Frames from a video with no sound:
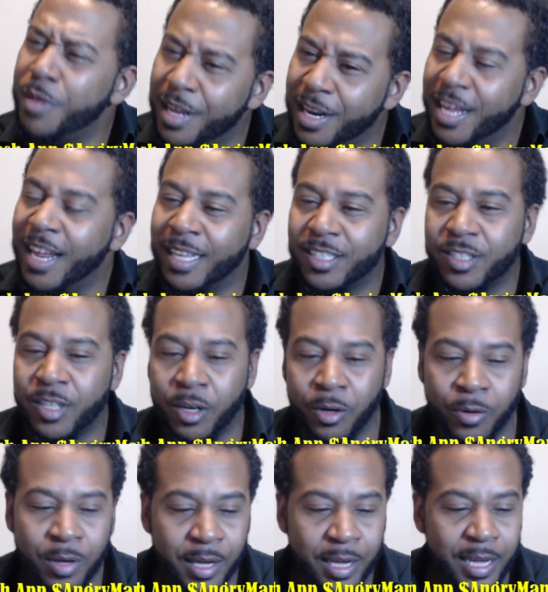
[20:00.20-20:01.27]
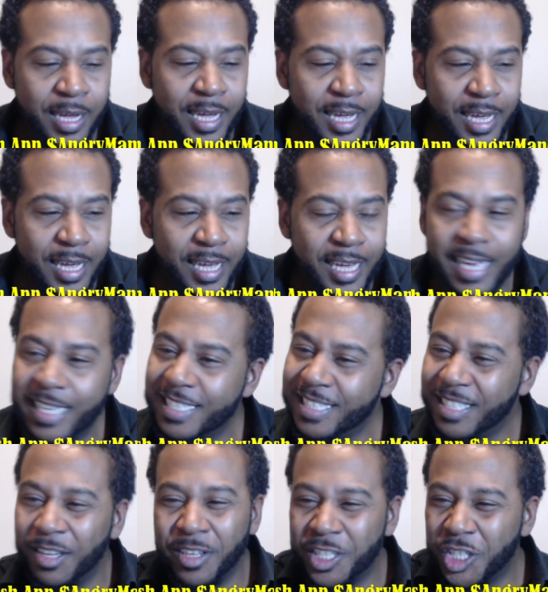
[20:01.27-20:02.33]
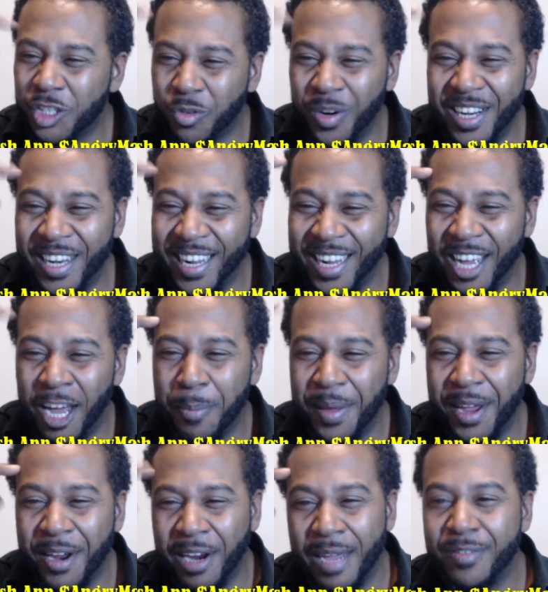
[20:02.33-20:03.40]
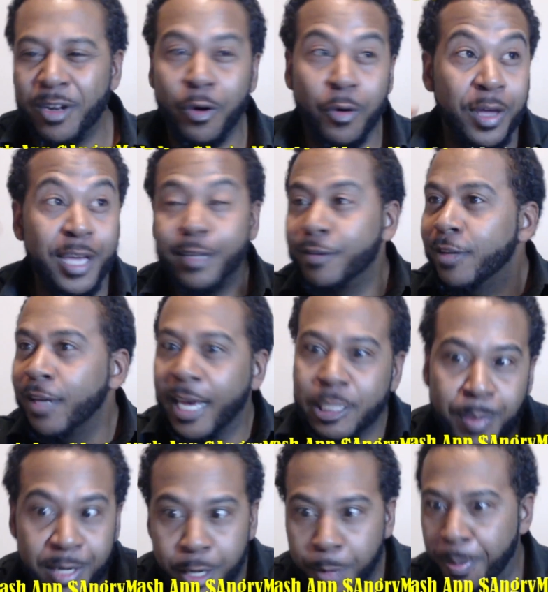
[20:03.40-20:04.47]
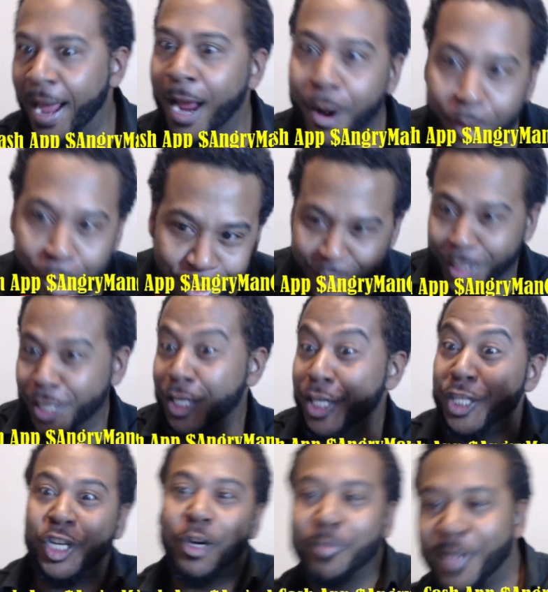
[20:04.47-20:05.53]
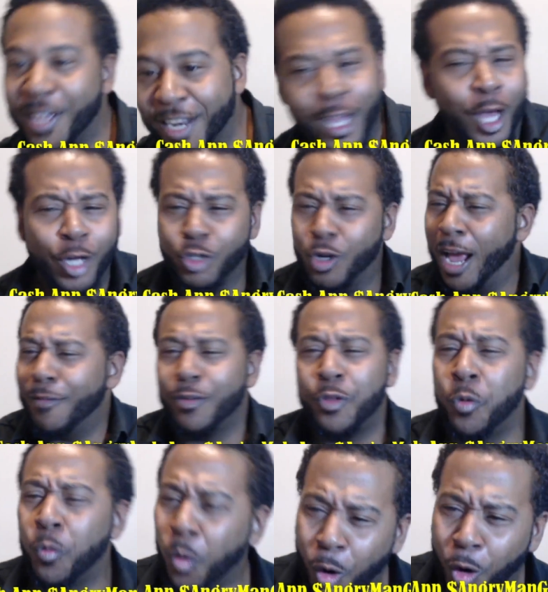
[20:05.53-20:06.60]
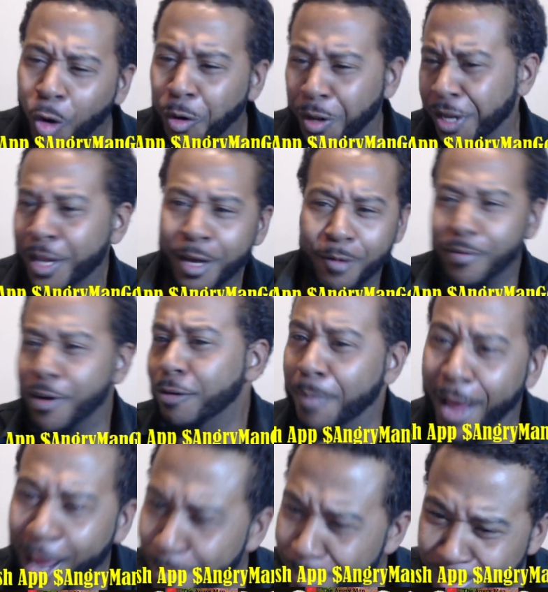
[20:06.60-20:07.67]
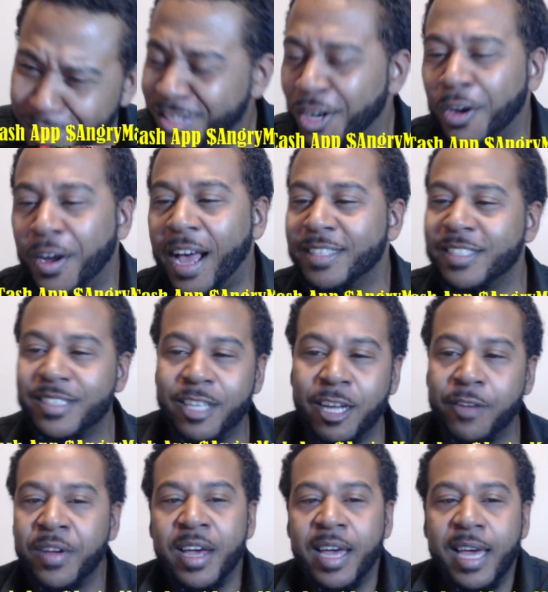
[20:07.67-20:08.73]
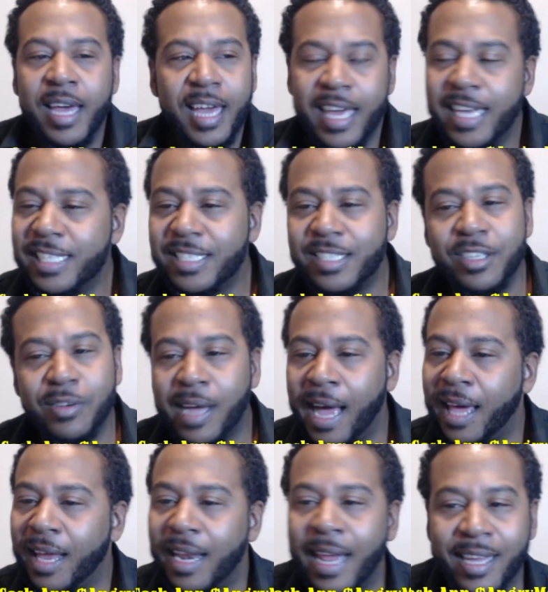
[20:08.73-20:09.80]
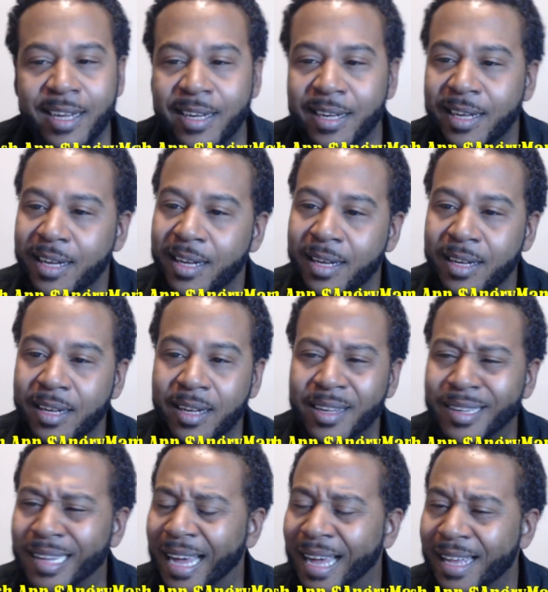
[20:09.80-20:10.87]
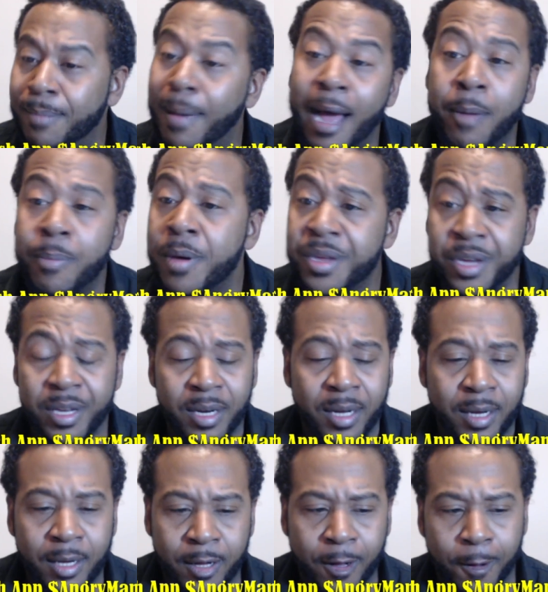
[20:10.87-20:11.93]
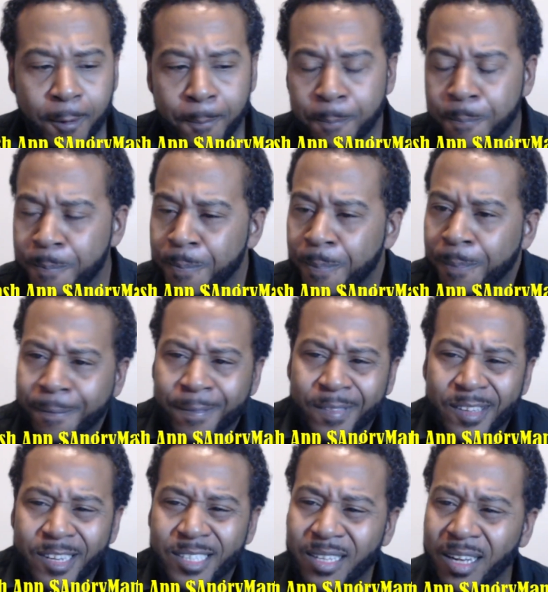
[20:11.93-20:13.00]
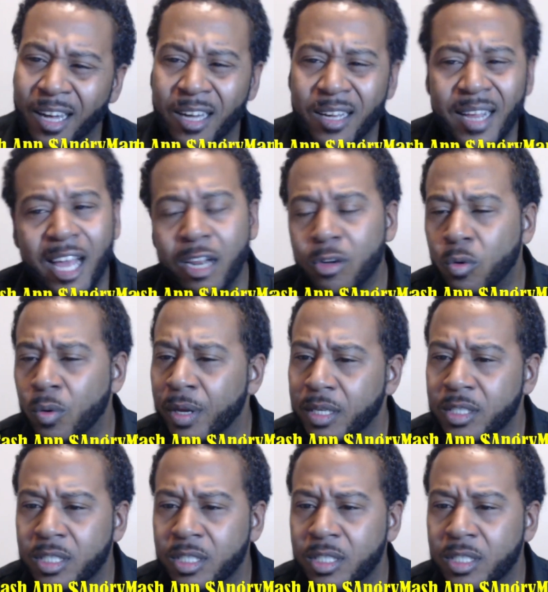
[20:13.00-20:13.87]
in it, and so he's still a street nigga up here, even though he has been to Paris and Egypt and traveled the world and fucked bad bitches and all kinds of stuff. He still got like in my opinion, just an uneloquent,